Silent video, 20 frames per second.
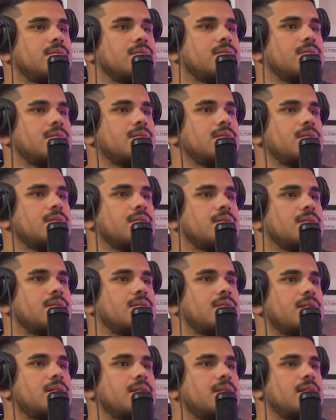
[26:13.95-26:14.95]
Oh, I'm fuck. not
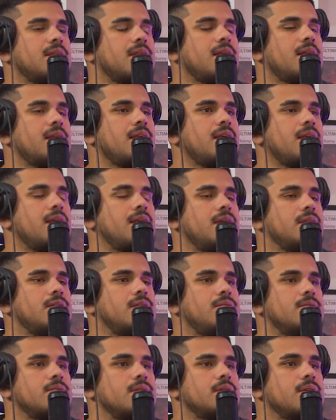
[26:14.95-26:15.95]
going there And
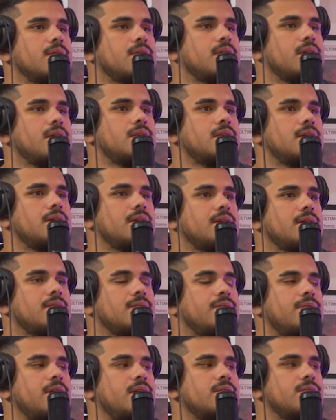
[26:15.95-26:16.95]
he said that
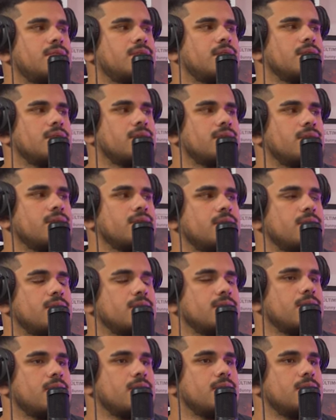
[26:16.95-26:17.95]
like five or six other
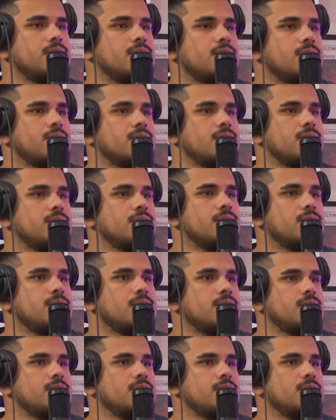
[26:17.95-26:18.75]
cars got hit too.